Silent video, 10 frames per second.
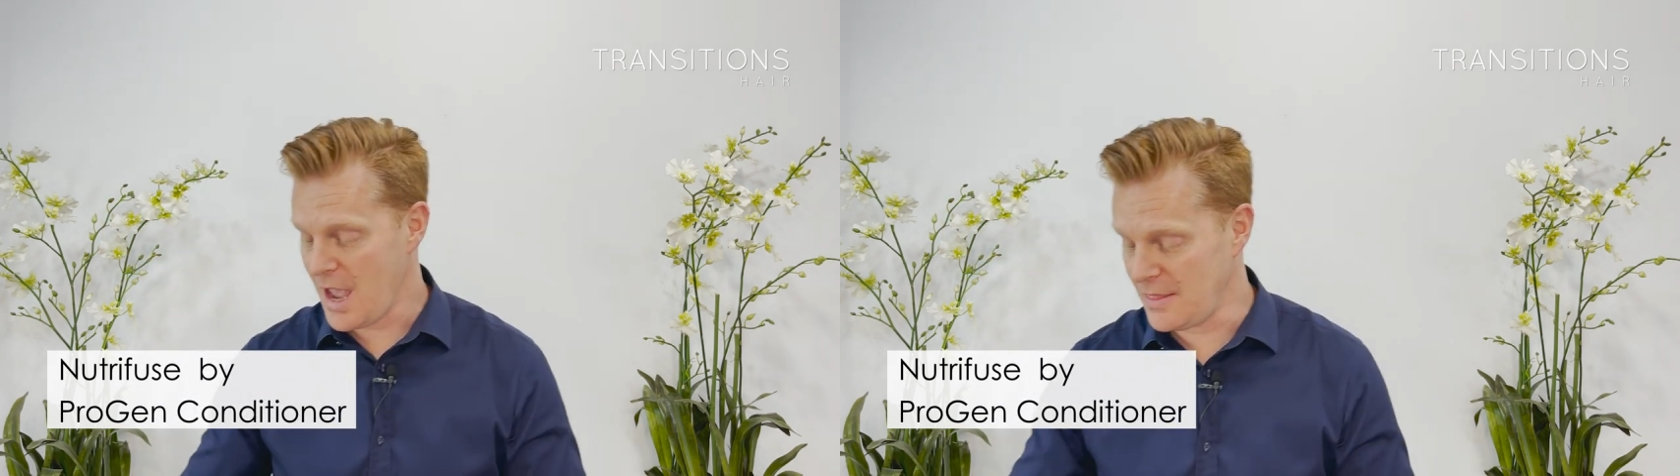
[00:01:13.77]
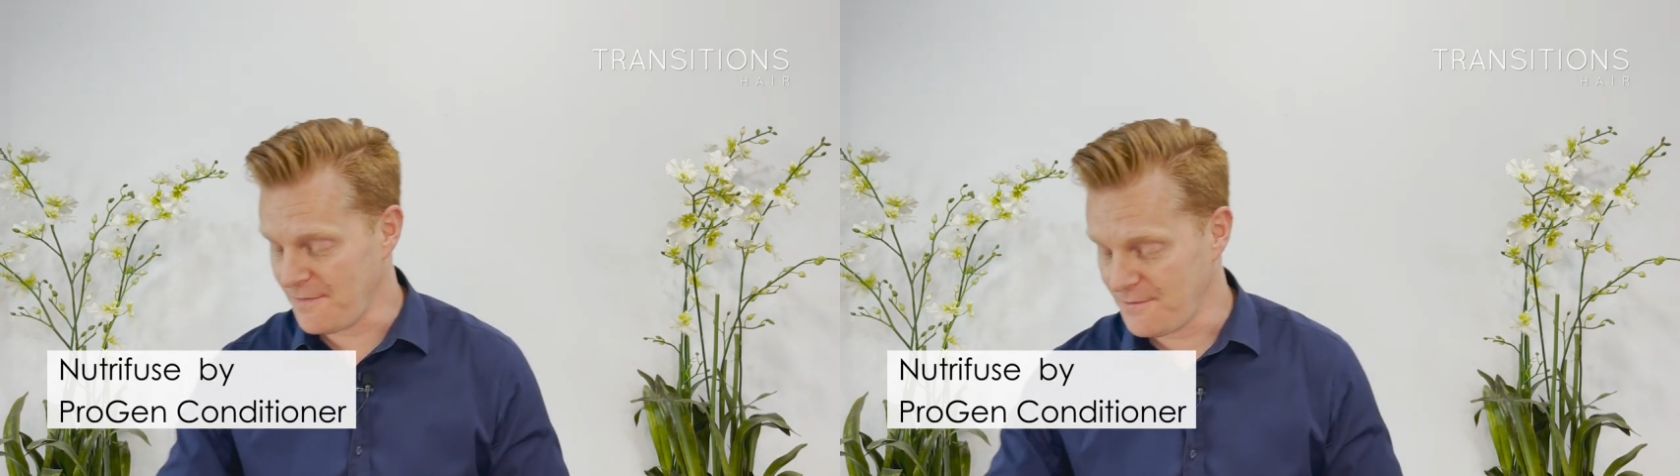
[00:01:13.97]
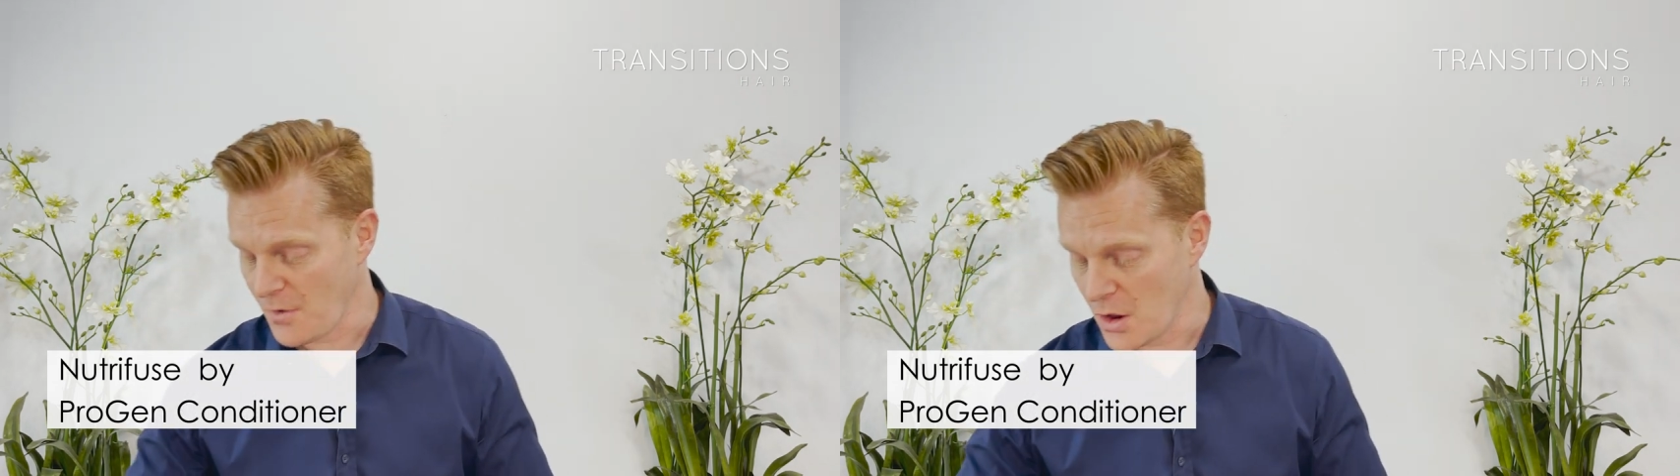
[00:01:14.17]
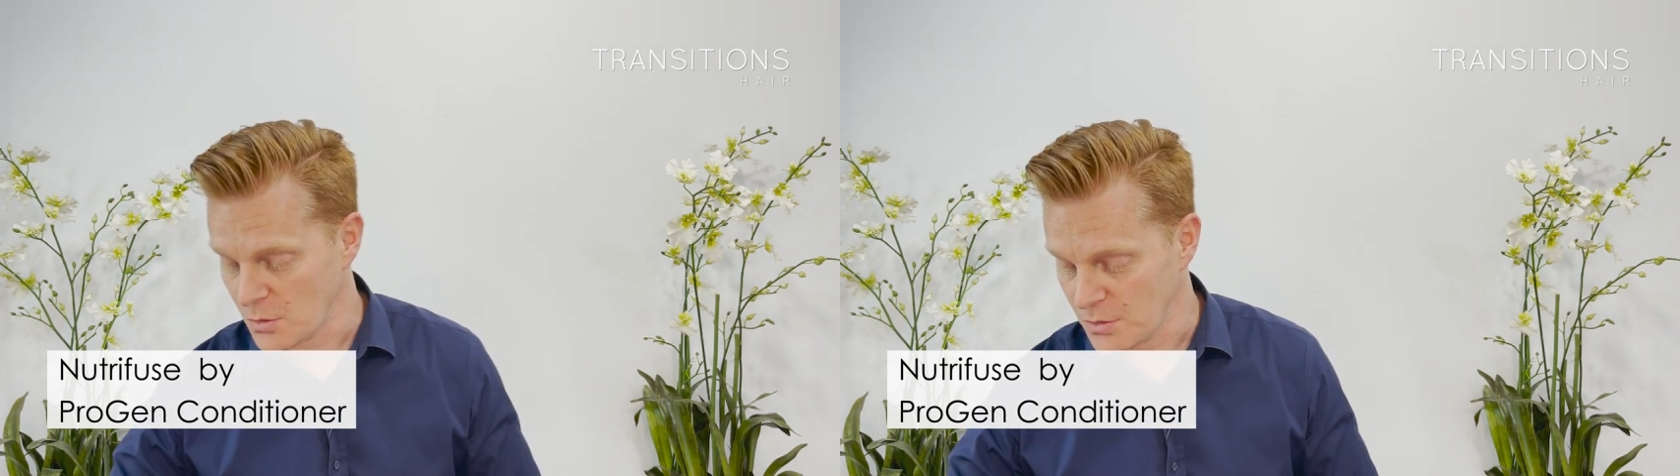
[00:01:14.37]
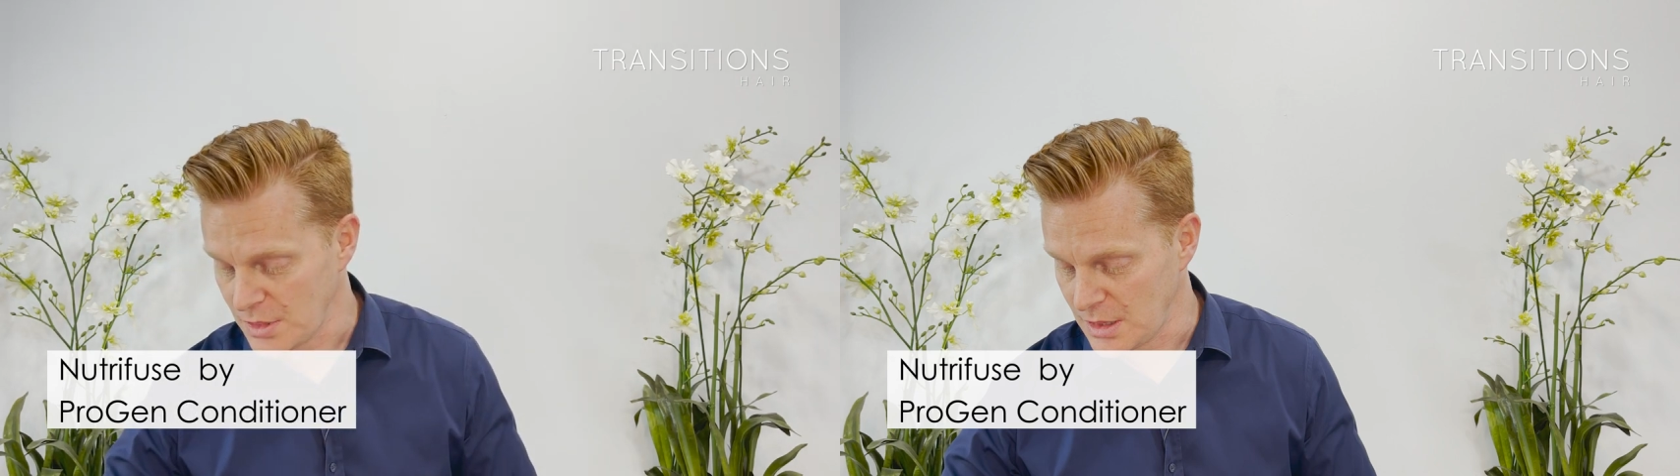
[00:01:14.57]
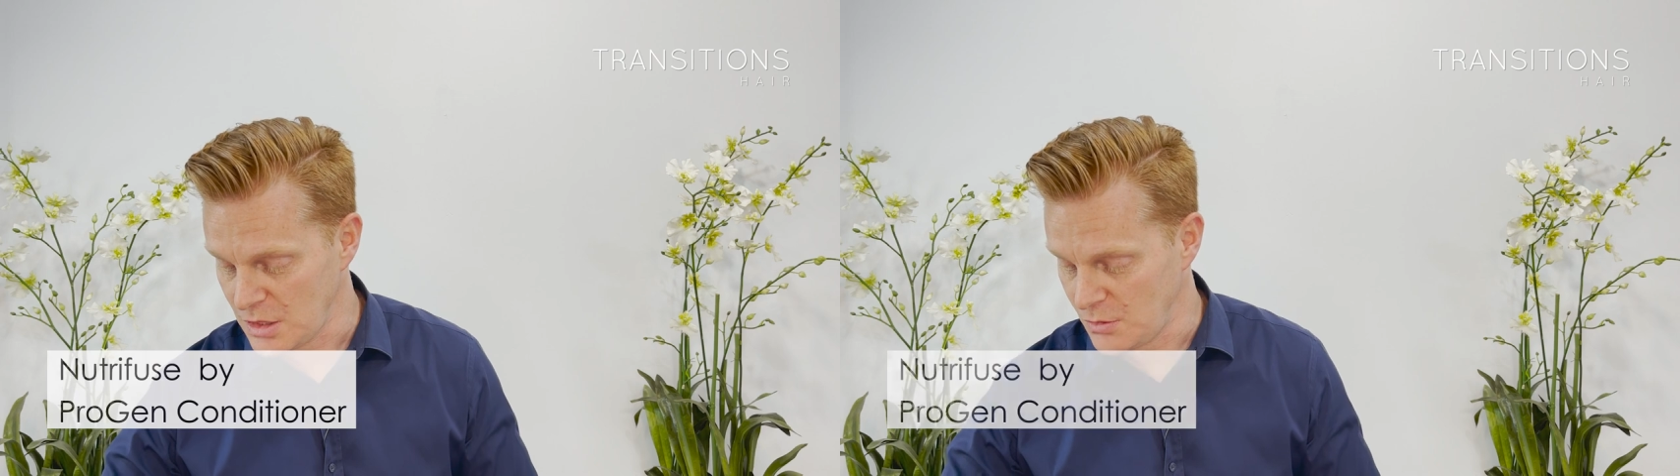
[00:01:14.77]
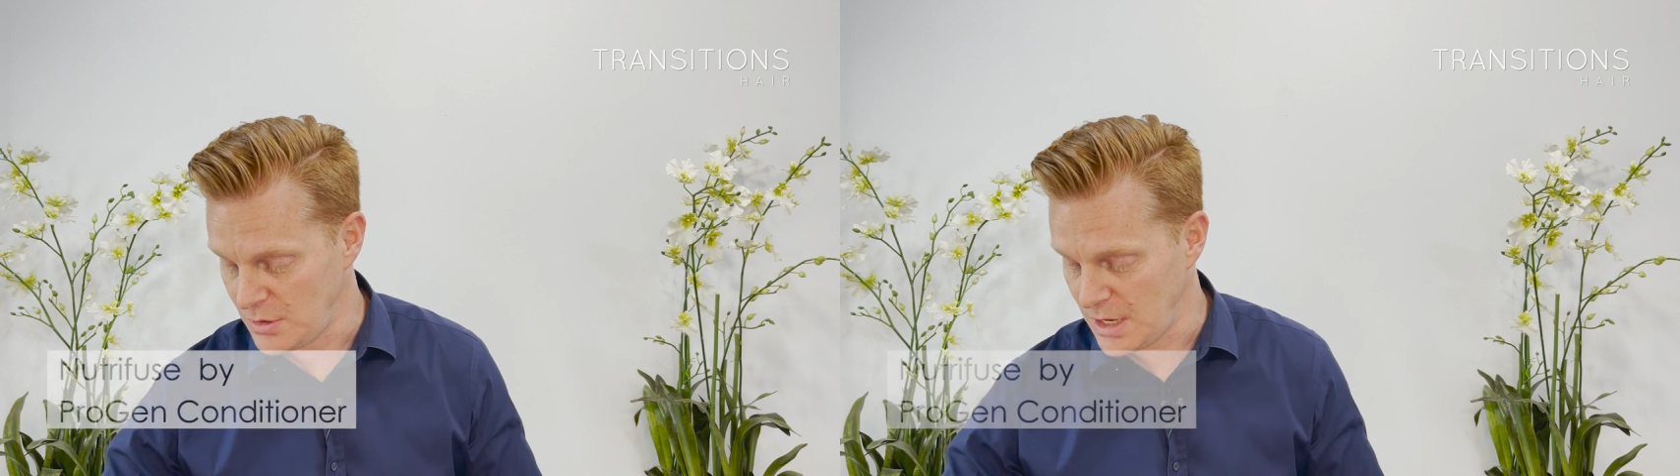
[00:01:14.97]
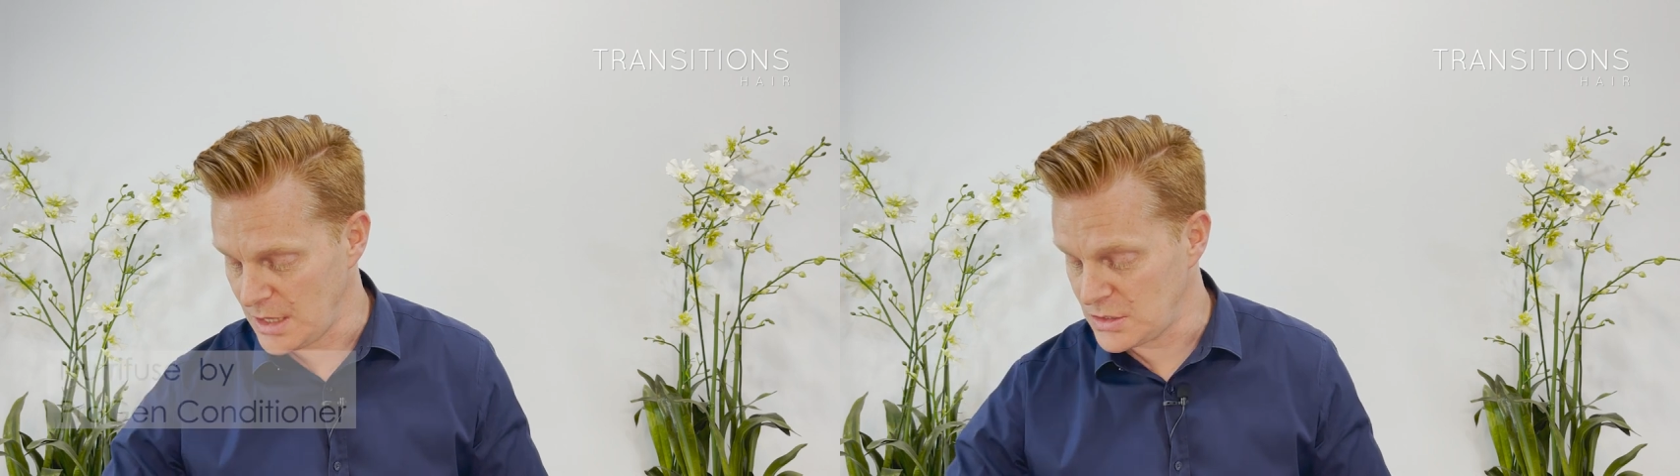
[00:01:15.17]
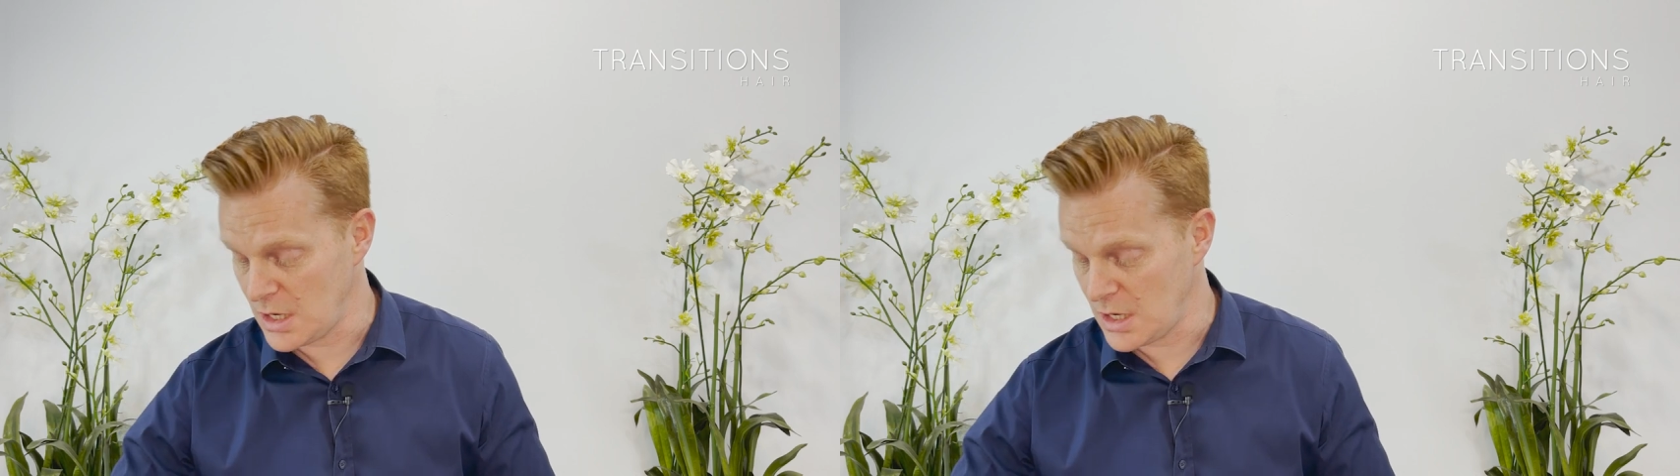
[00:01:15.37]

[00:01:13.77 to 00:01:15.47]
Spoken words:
And the final thing that you will need